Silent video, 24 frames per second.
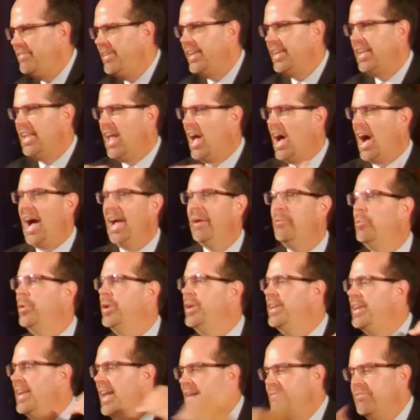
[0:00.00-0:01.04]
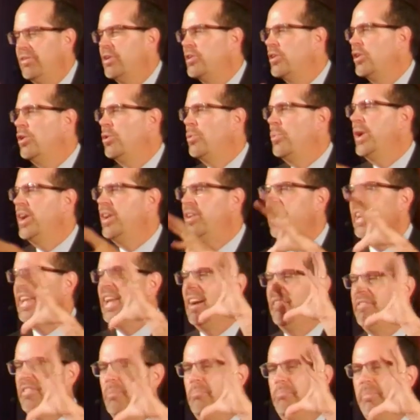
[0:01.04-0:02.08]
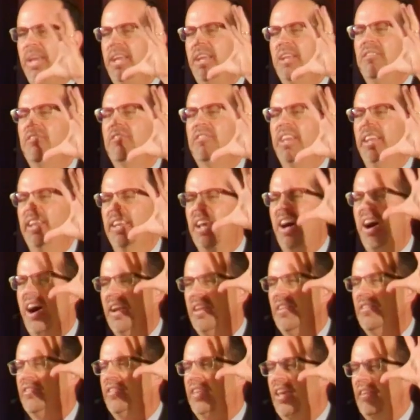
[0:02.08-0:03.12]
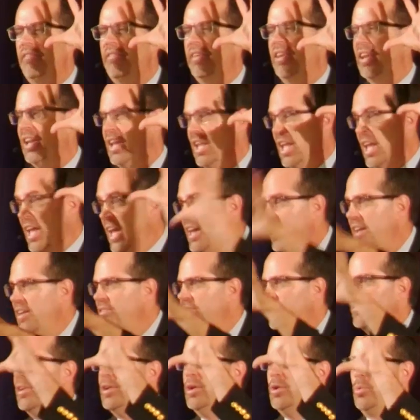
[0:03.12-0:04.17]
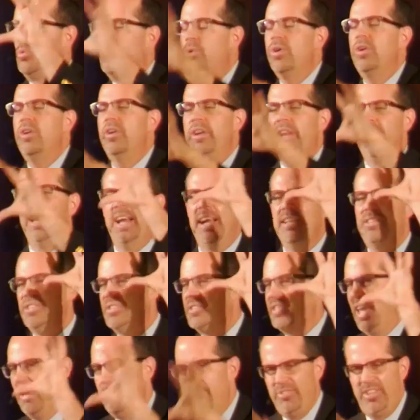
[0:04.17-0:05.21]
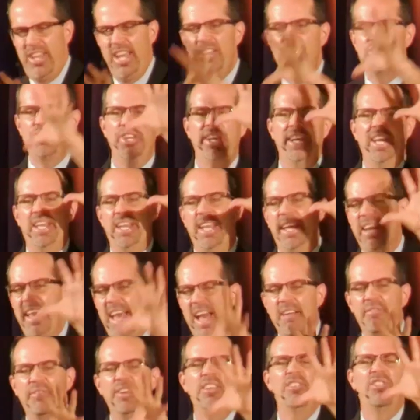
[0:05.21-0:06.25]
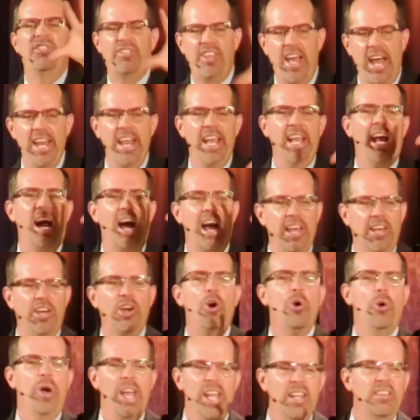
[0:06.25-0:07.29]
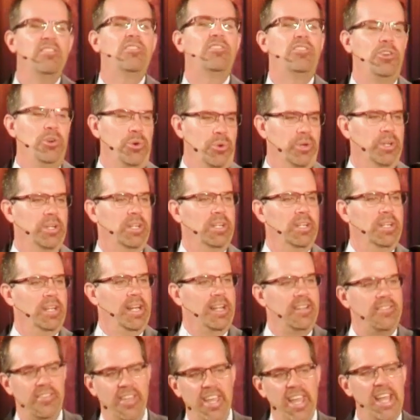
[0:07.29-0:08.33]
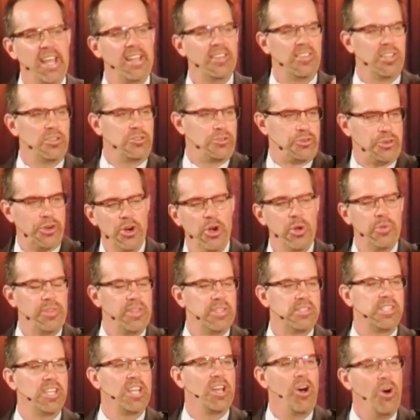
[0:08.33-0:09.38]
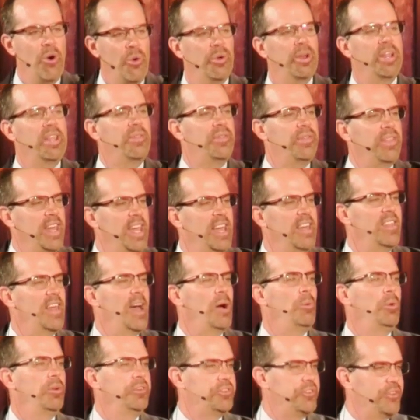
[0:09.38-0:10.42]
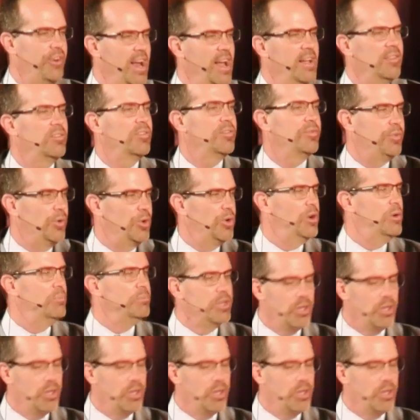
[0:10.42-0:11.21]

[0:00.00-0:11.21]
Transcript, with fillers: it. I would never grow weary of the means that God has given, His word, and I just keep teaching it in every setting I go into. It's it. The truth is the only thing that will transform